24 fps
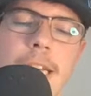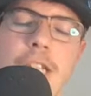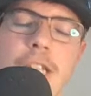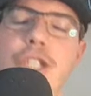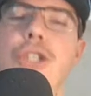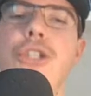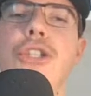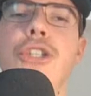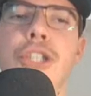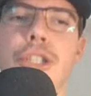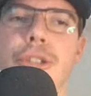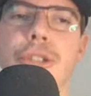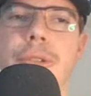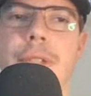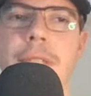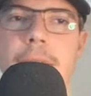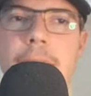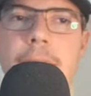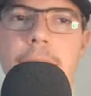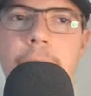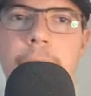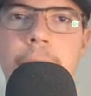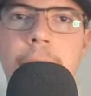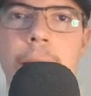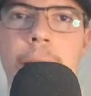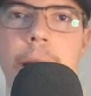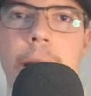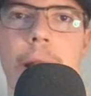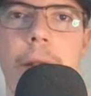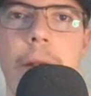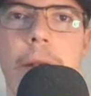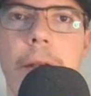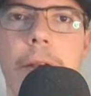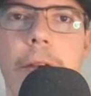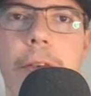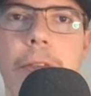introducing
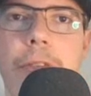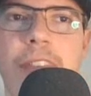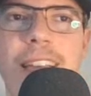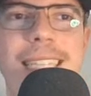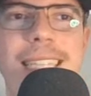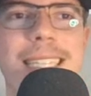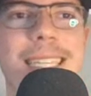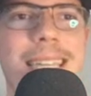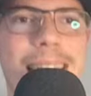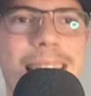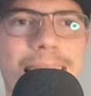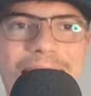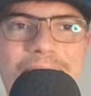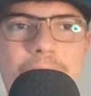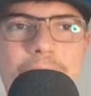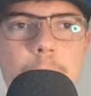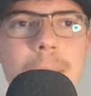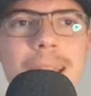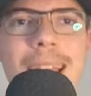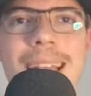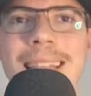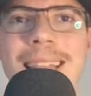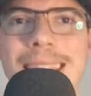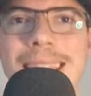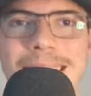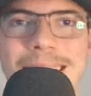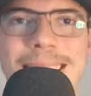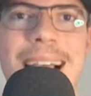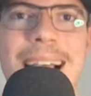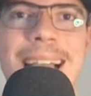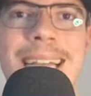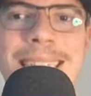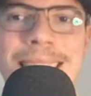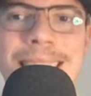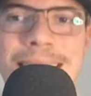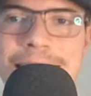this name and this
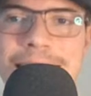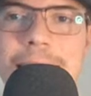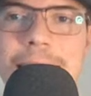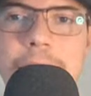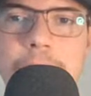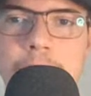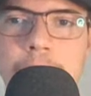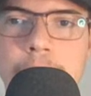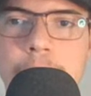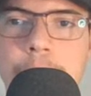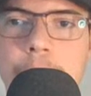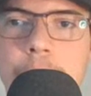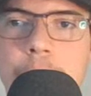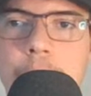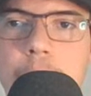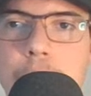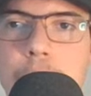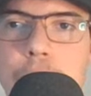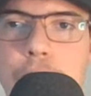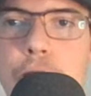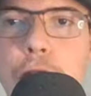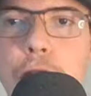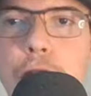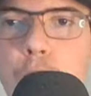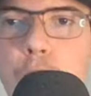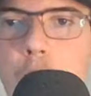idea to